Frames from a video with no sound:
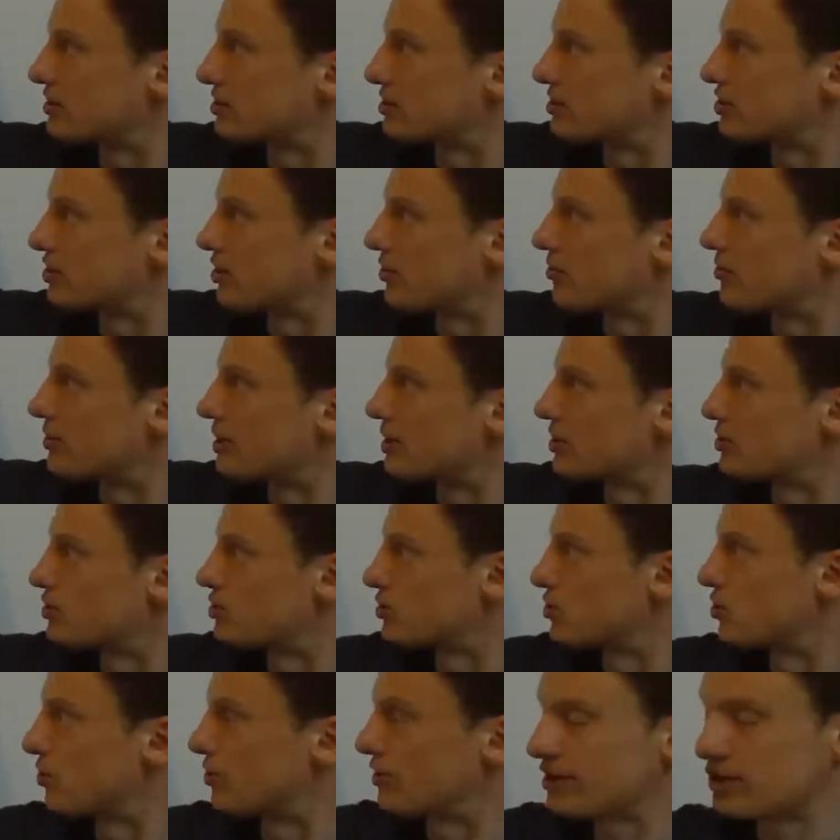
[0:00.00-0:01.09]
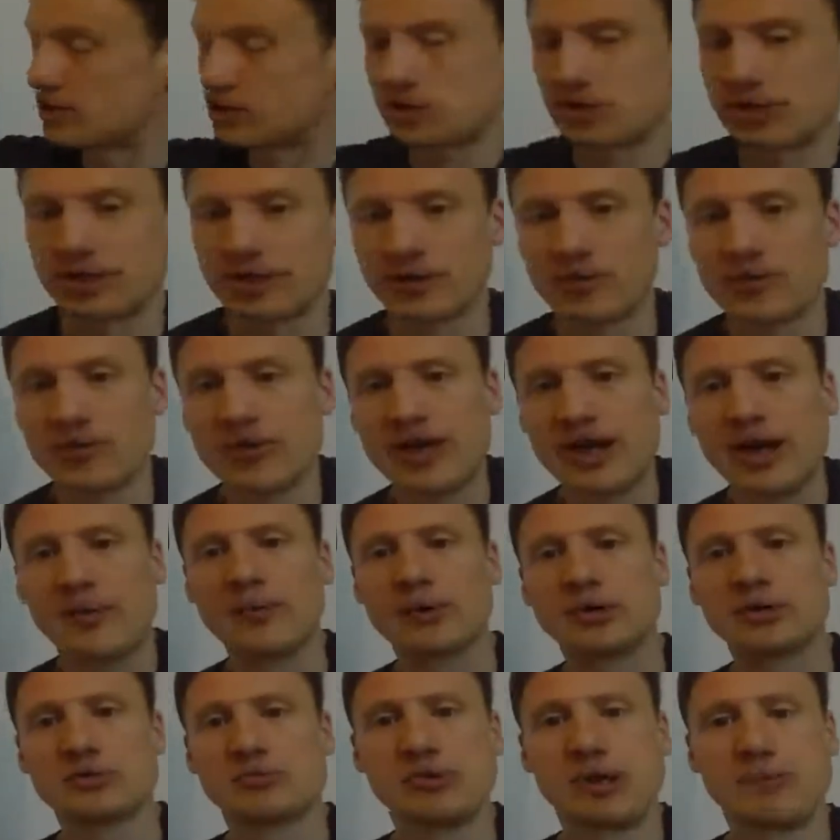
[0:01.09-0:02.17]
And so we can draw this triangle there,
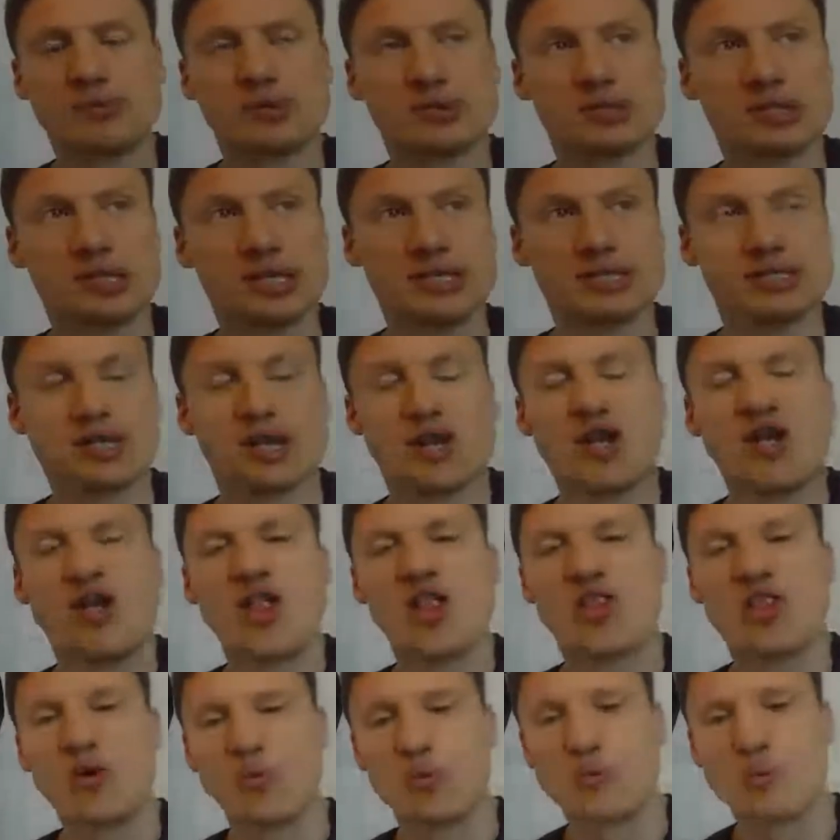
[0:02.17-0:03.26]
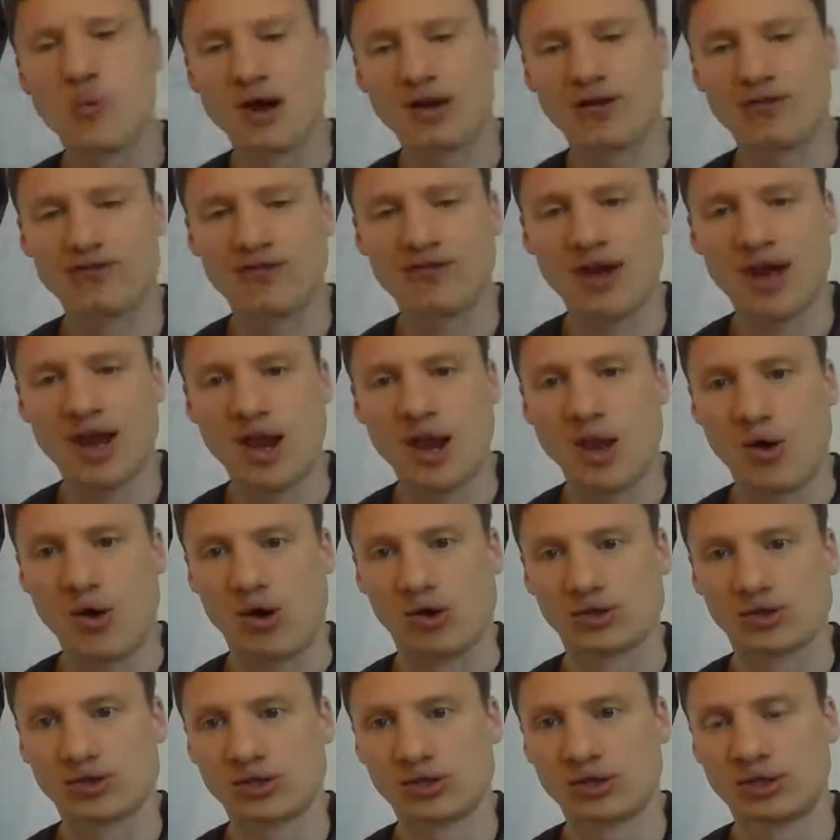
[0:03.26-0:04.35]
which represents the welfare
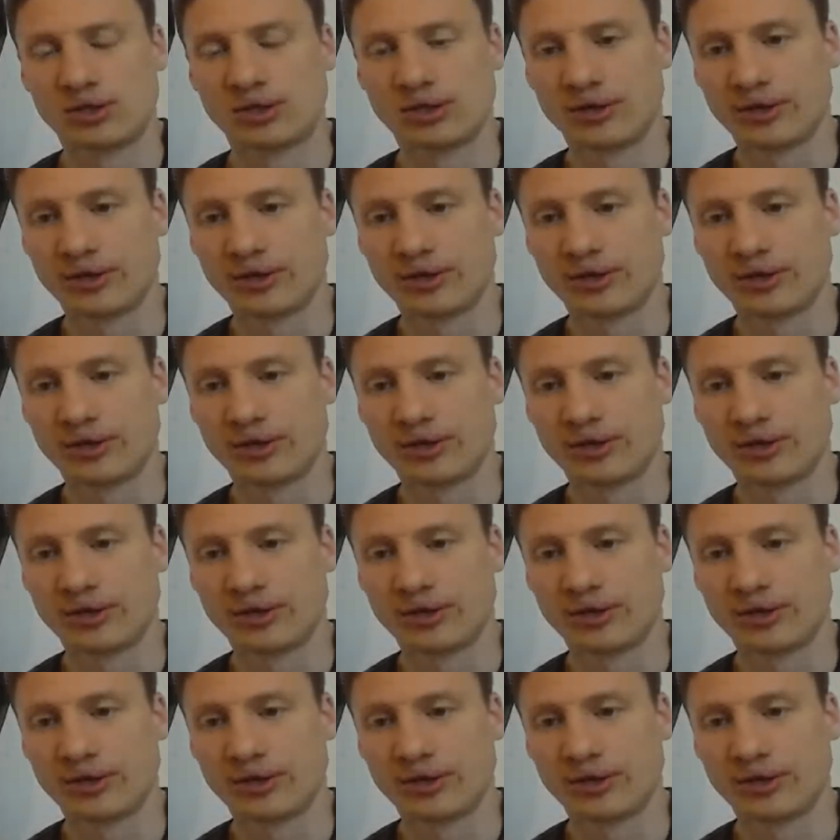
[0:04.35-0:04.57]
loss.